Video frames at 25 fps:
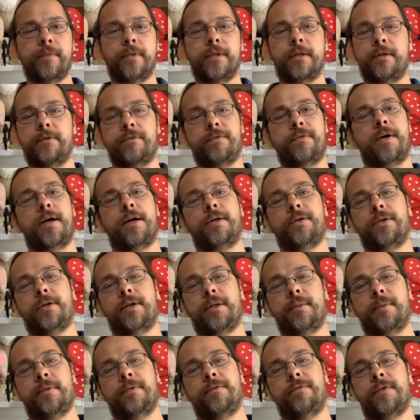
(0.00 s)
then Wagner
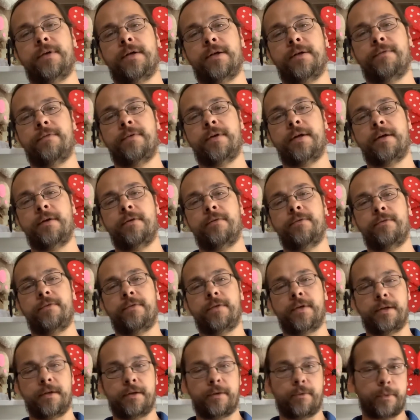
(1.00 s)
can be very, very,
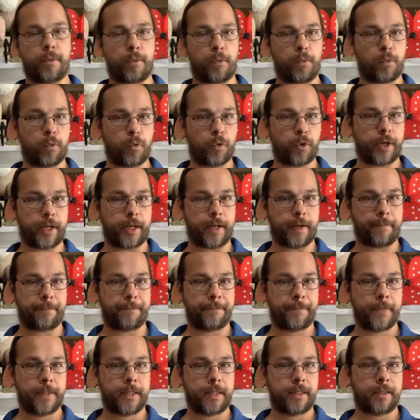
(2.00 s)
very rewarding
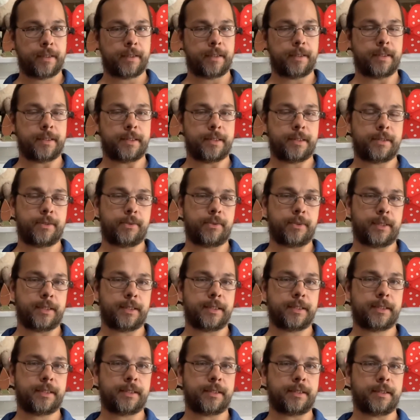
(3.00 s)
to a
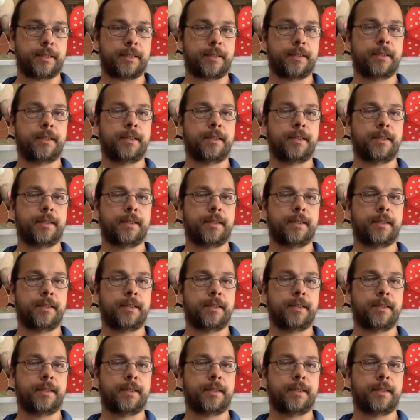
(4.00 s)
listener.